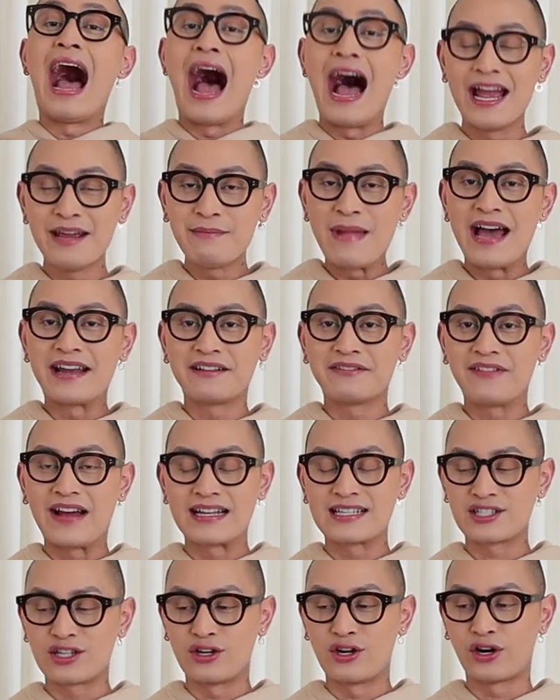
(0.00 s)
I
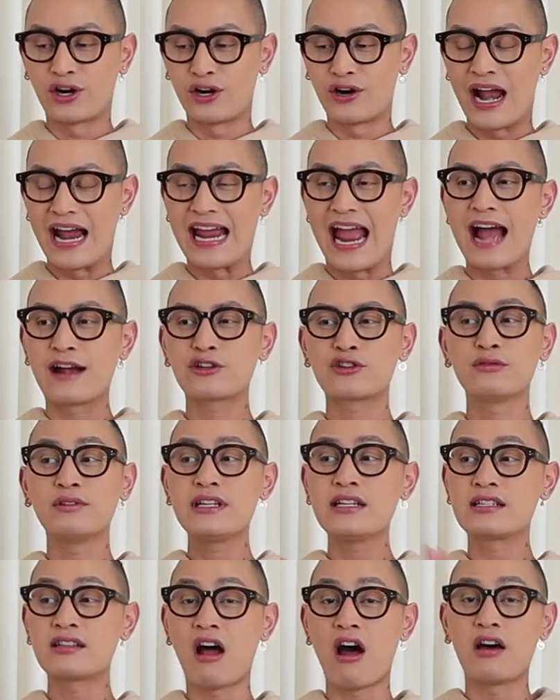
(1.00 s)
manifested her. I
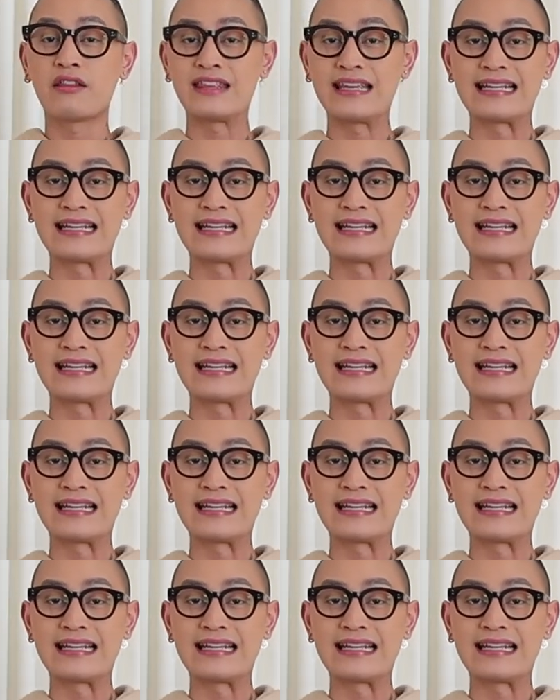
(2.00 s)
actually saw